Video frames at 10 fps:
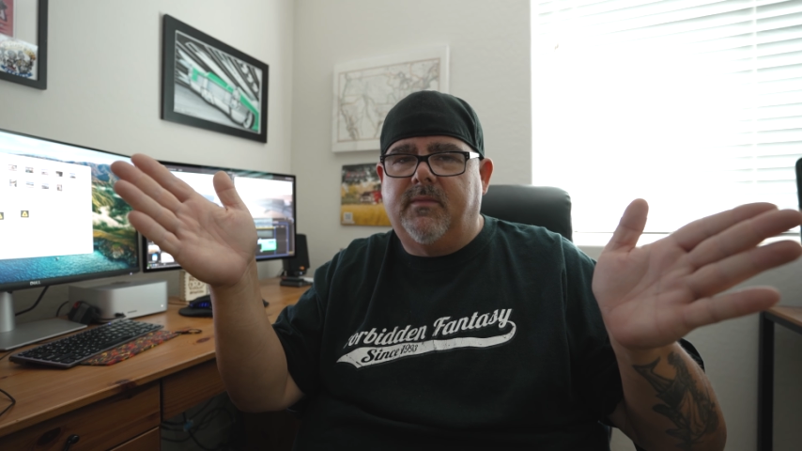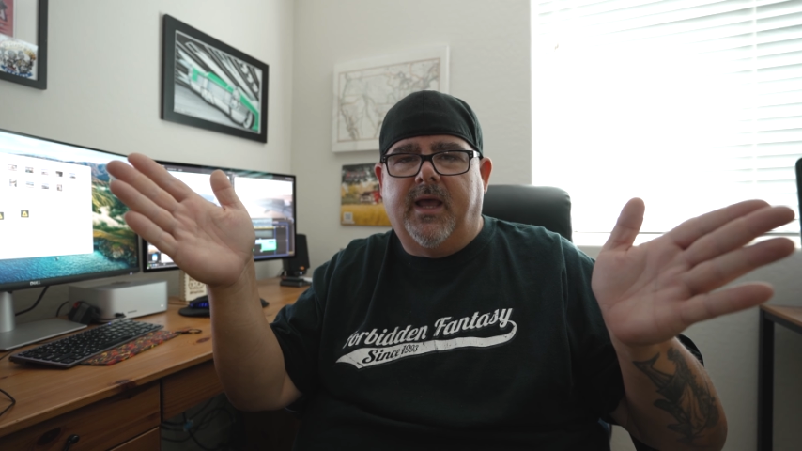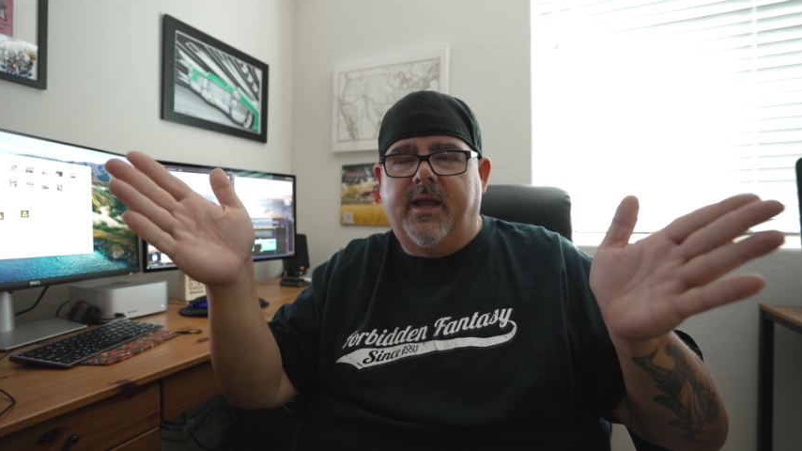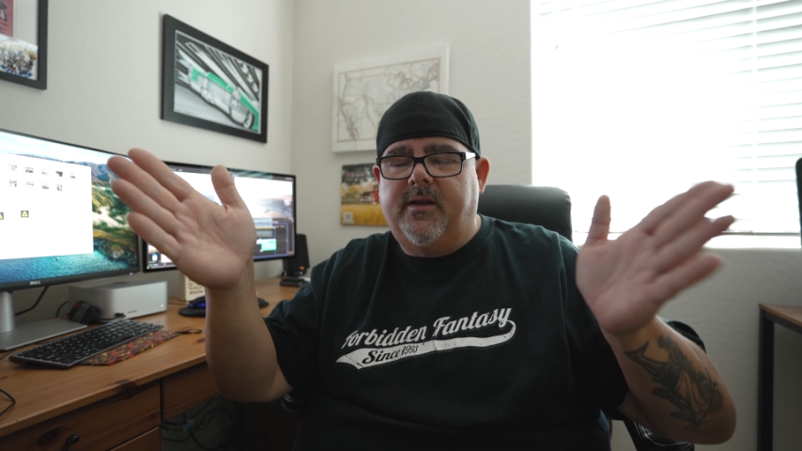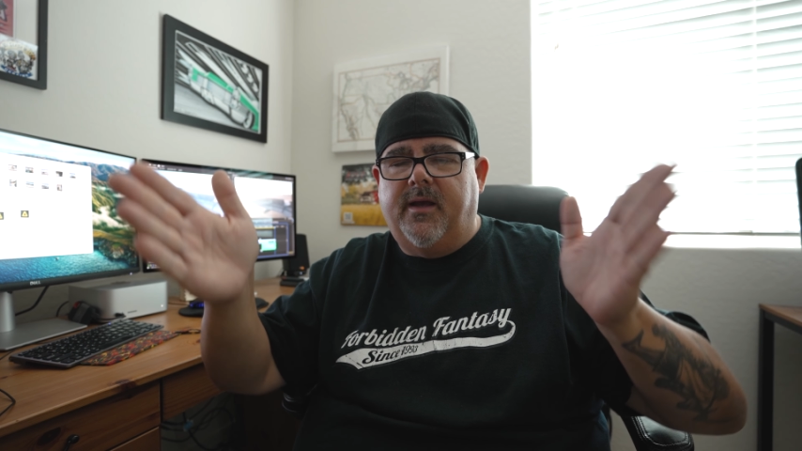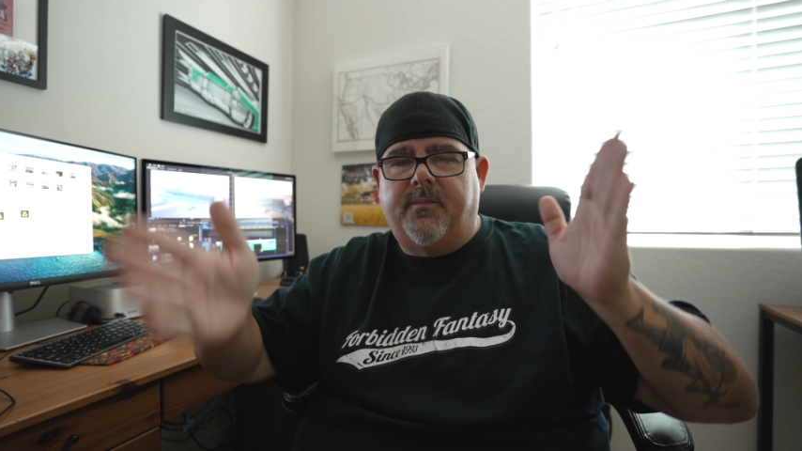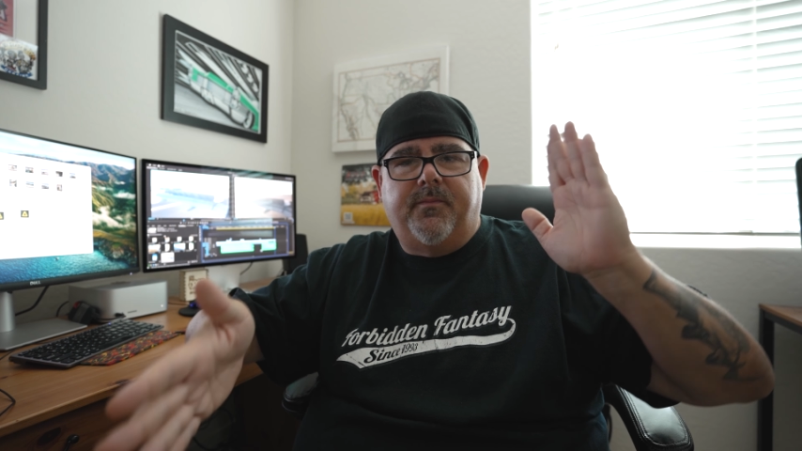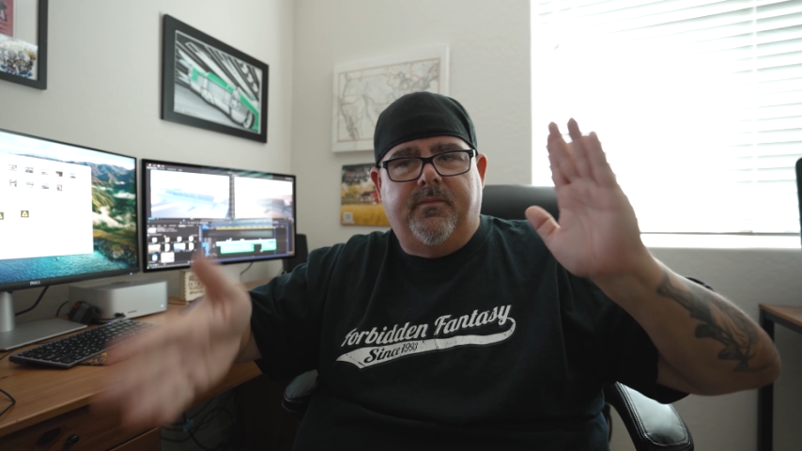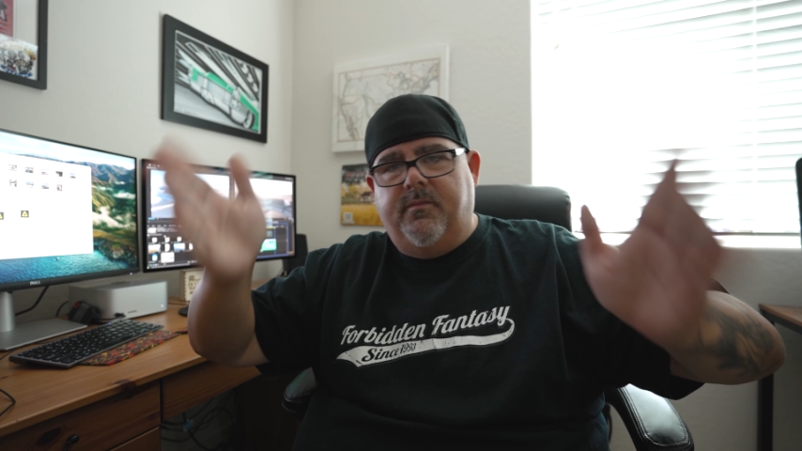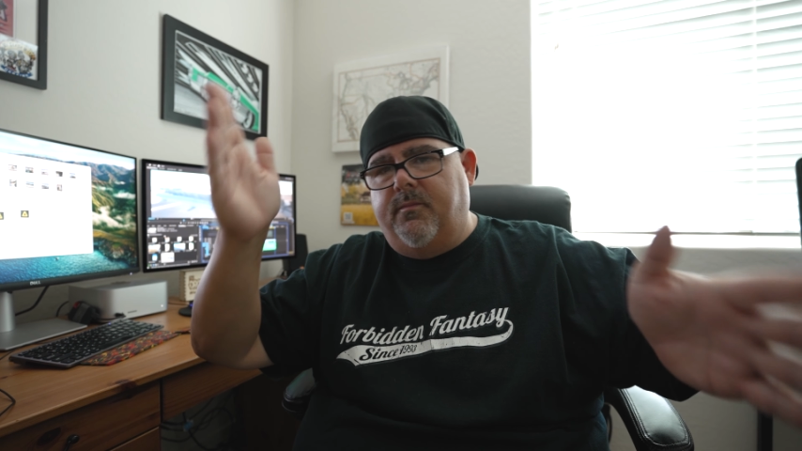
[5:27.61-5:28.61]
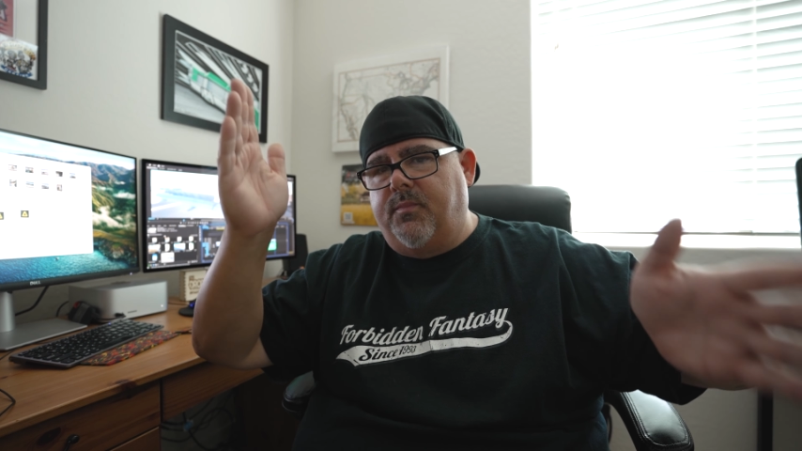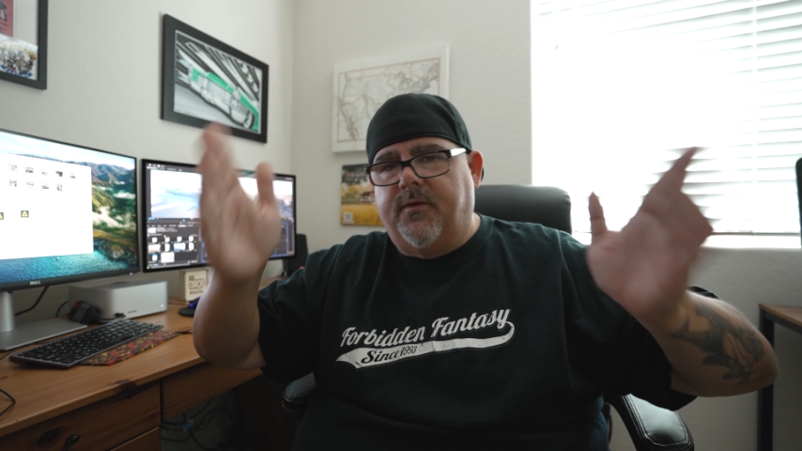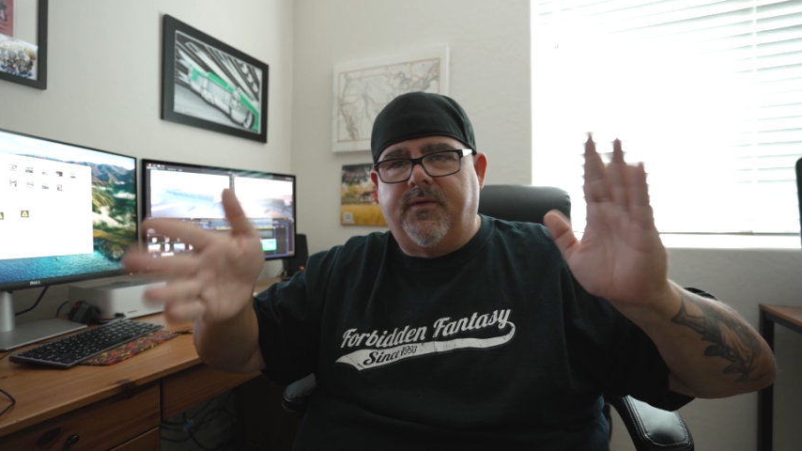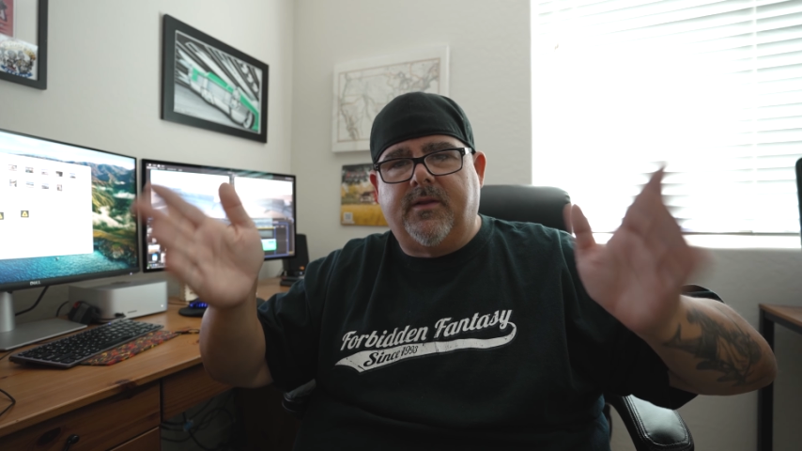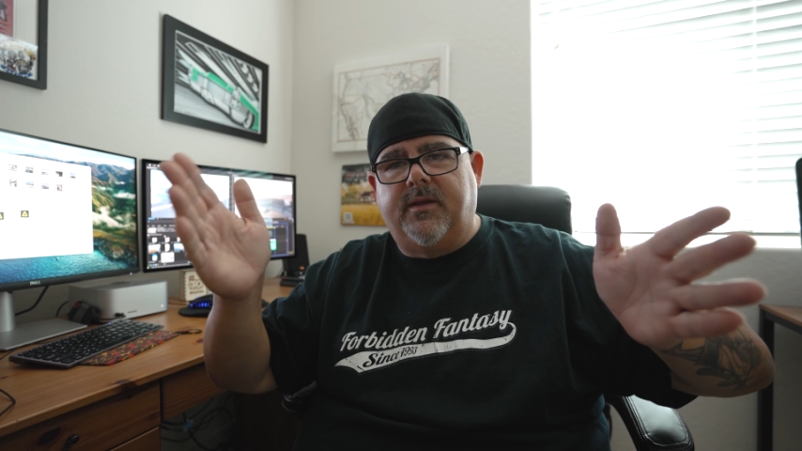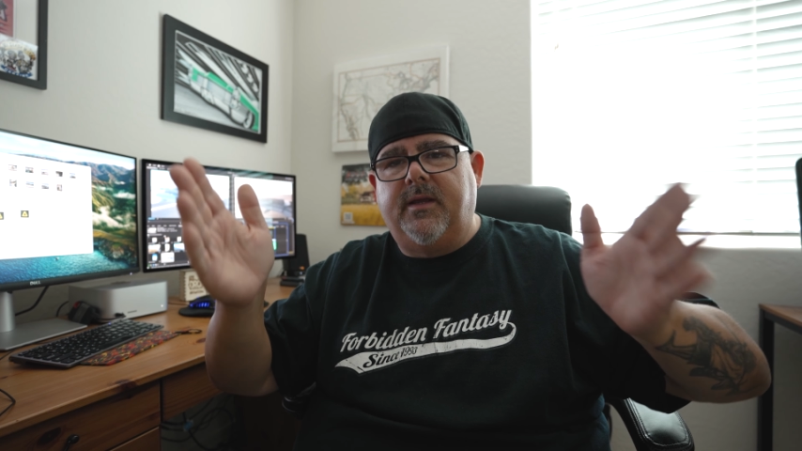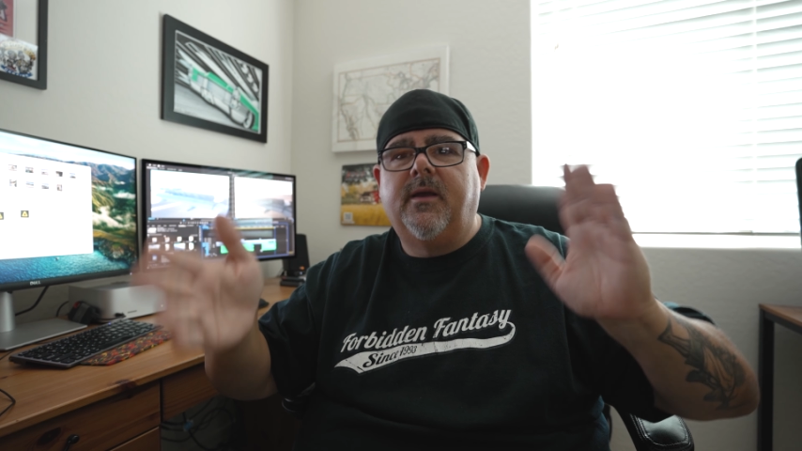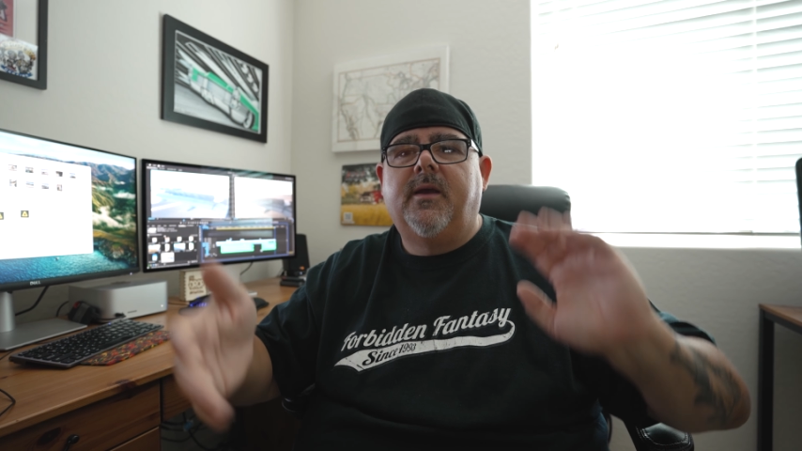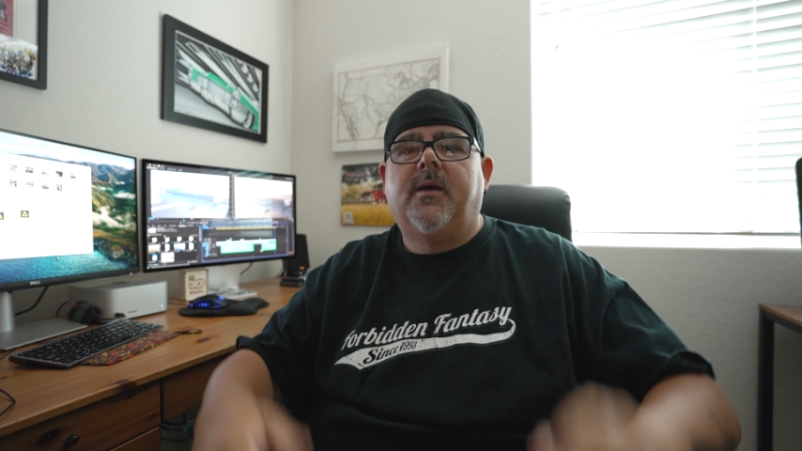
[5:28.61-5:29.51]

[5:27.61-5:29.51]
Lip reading: lined up perfectly.